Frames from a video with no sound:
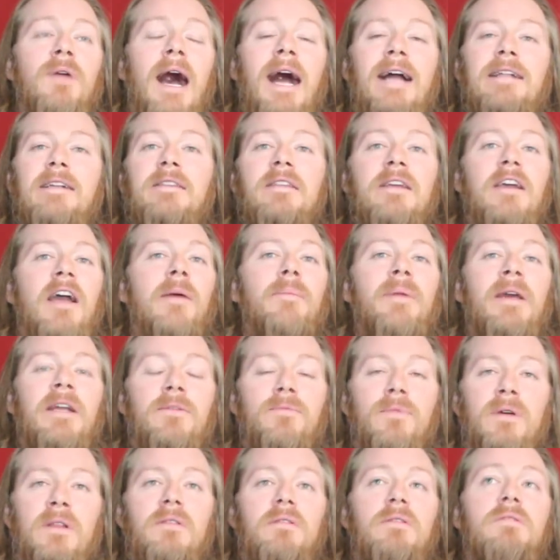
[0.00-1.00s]
I didn't come
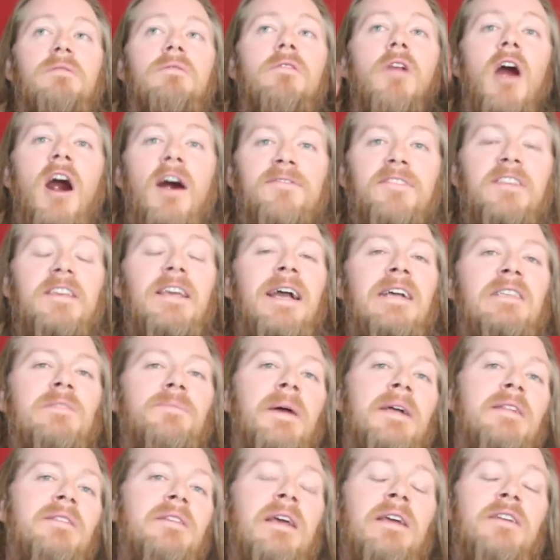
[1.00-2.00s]
in with lofty
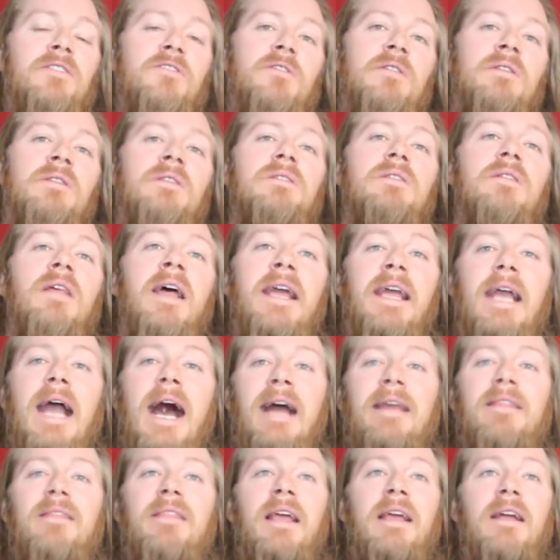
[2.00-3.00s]
expectations like
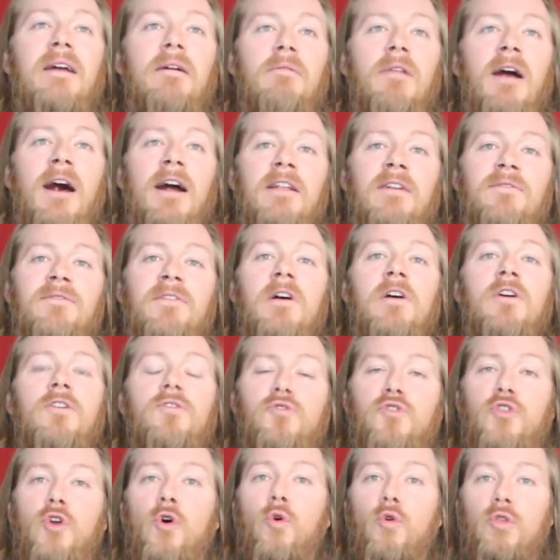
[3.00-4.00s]
I think a lot of
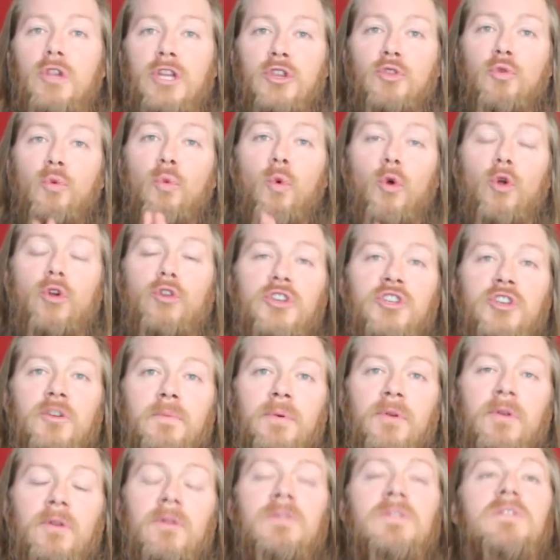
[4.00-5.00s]
Nolan
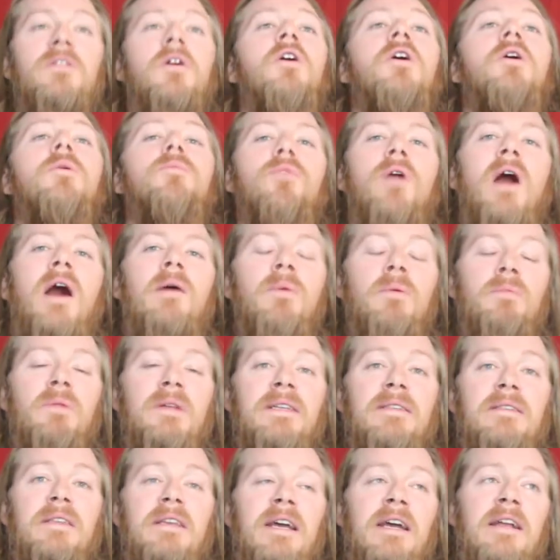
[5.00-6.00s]
worshippers
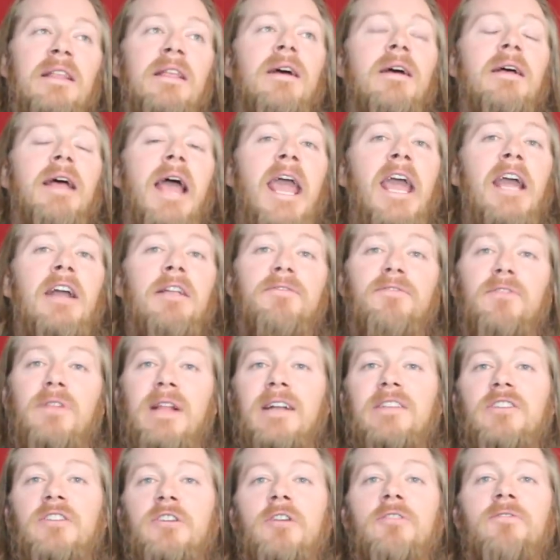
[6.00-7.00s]
probably did, and for
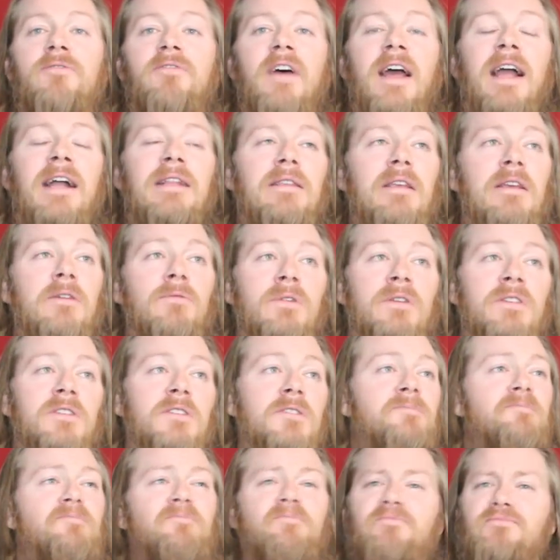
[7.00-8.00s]
that sheer fact, it
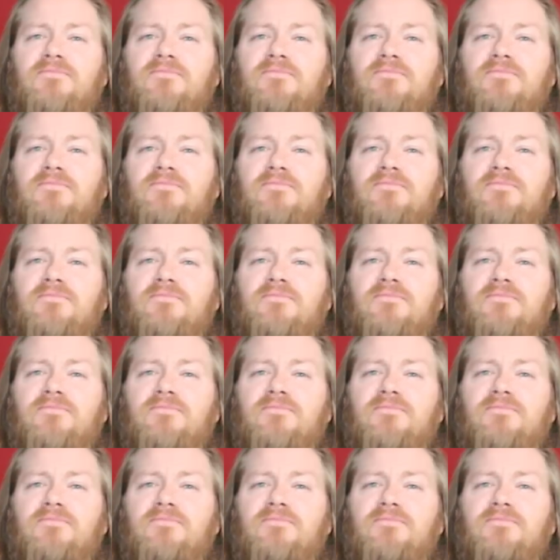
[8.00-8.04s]
was